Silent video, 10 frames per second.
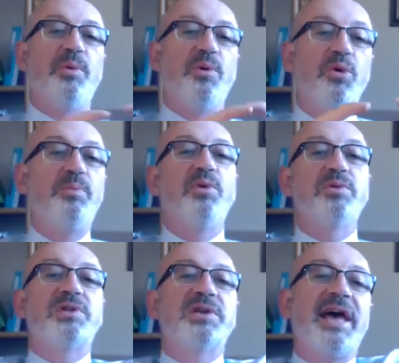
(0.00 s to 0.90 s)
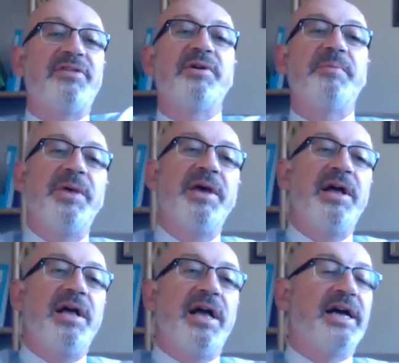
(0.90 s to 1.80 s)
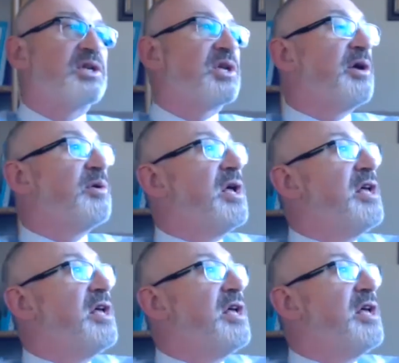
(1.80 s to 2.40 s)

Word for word: all brought together. And so